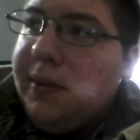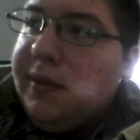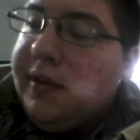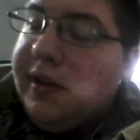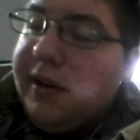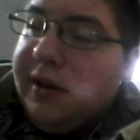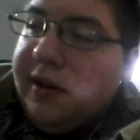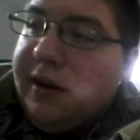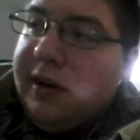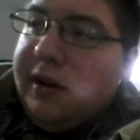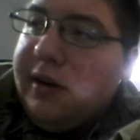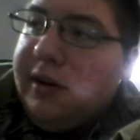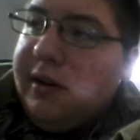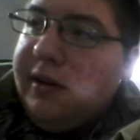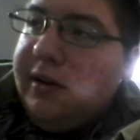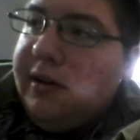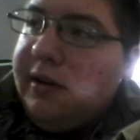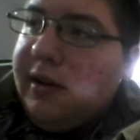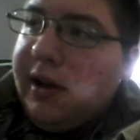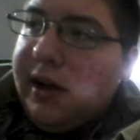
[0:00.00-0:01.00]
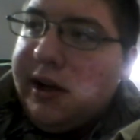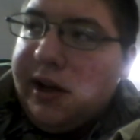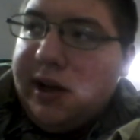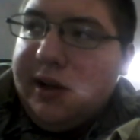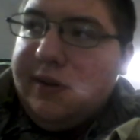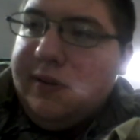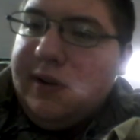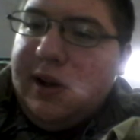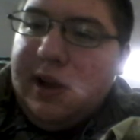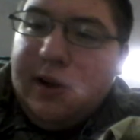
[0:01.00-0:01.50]
And then I
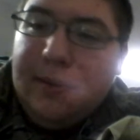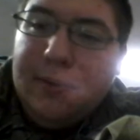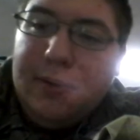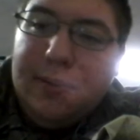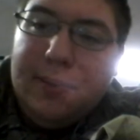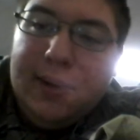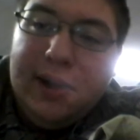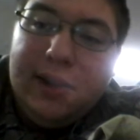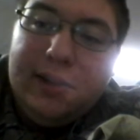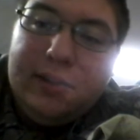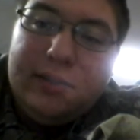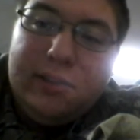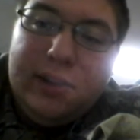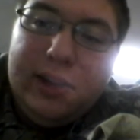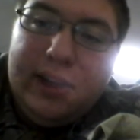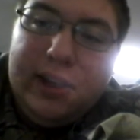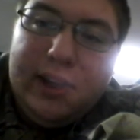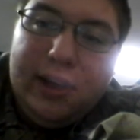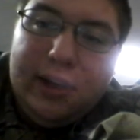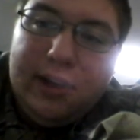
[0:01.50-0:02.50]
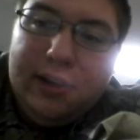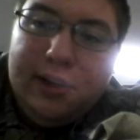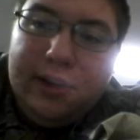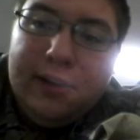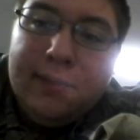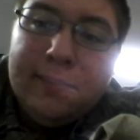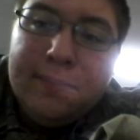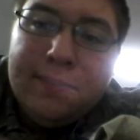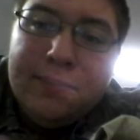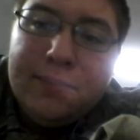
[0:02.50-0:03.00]
had an anvil box, and I had a
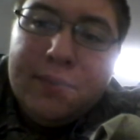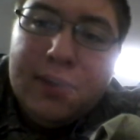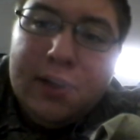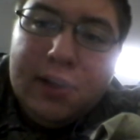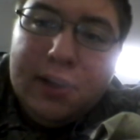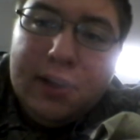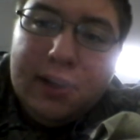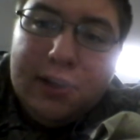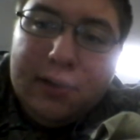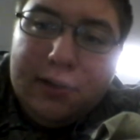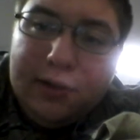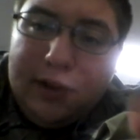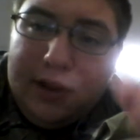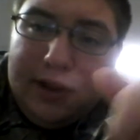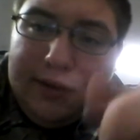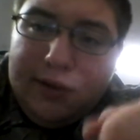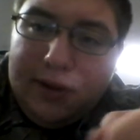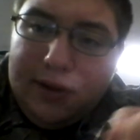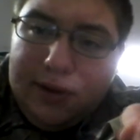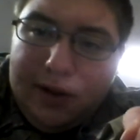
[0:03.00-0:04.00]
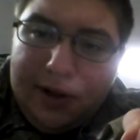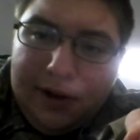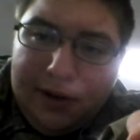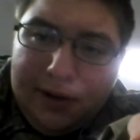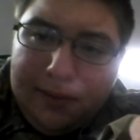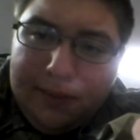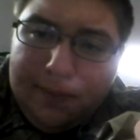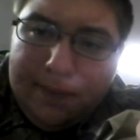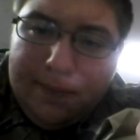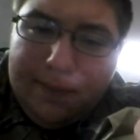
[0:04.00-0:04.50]
sleeve in
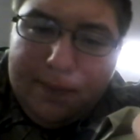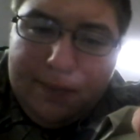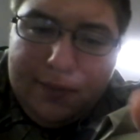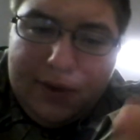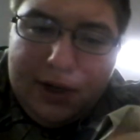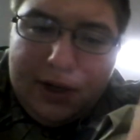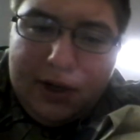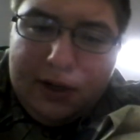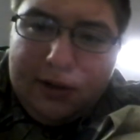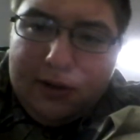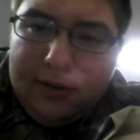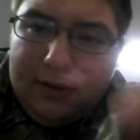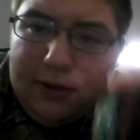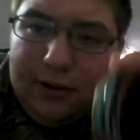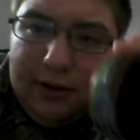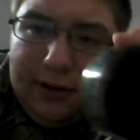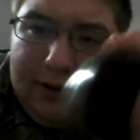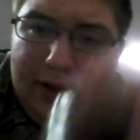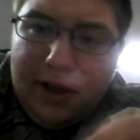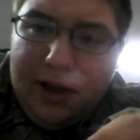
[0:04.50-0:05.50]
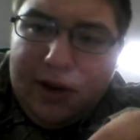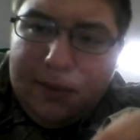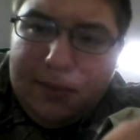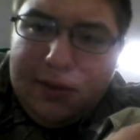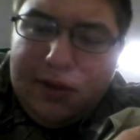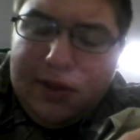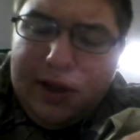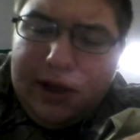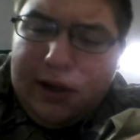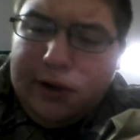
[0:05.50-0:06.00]
there, and I used to slide them
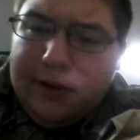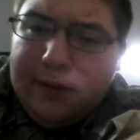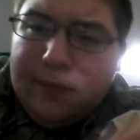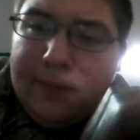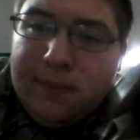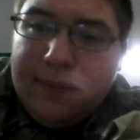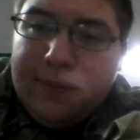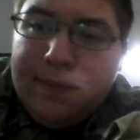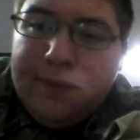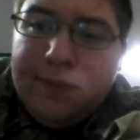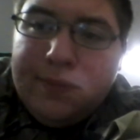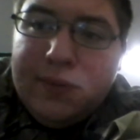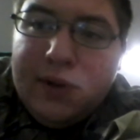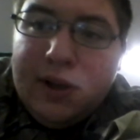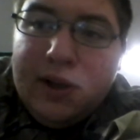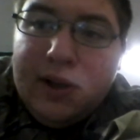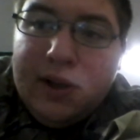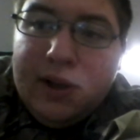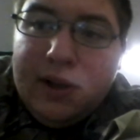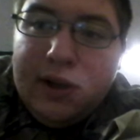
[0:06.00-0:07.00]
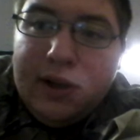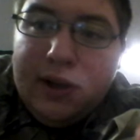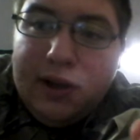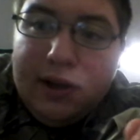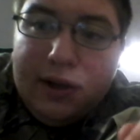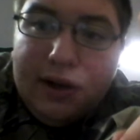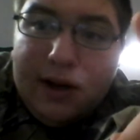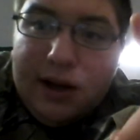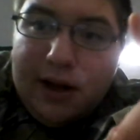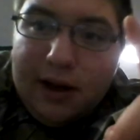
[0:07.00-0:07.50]
in there.
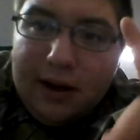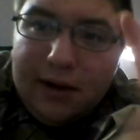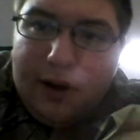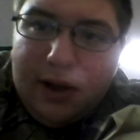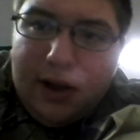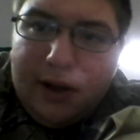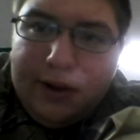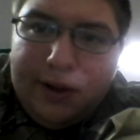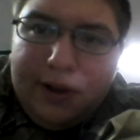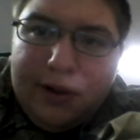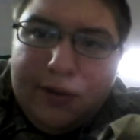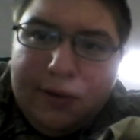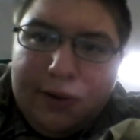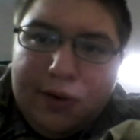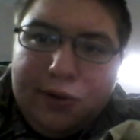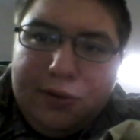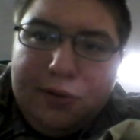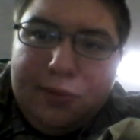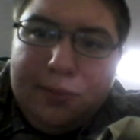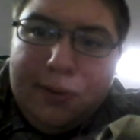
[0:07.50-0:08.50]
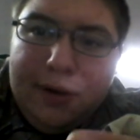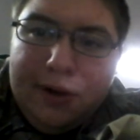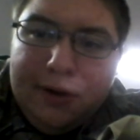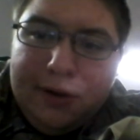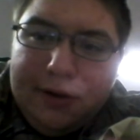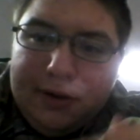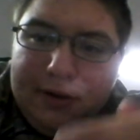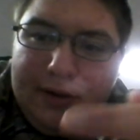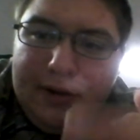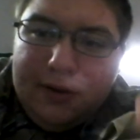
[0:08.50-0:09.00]
Now, how to get rid of
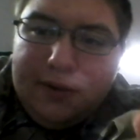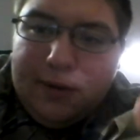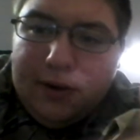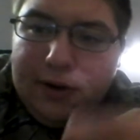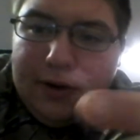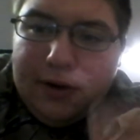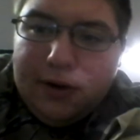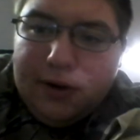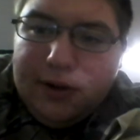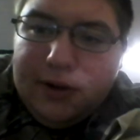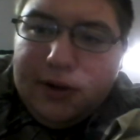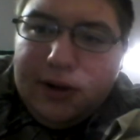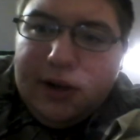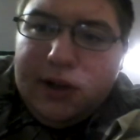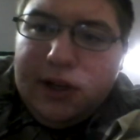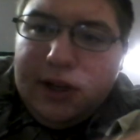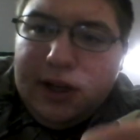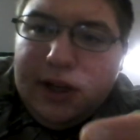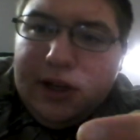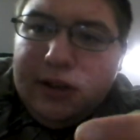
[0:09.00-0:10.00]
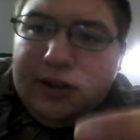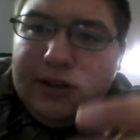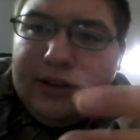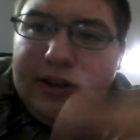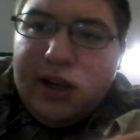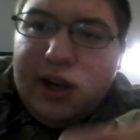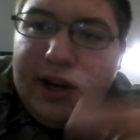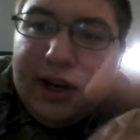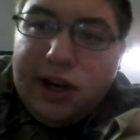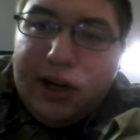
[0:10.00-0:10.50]
spitters if you're
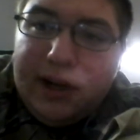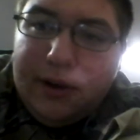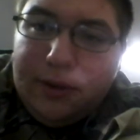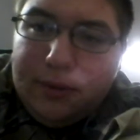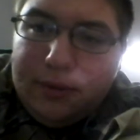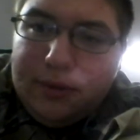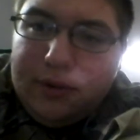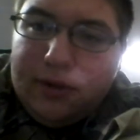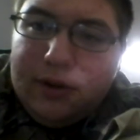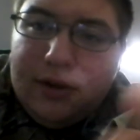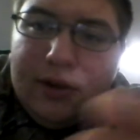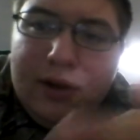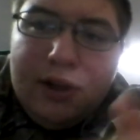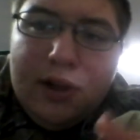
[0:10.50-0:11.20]
inside a house.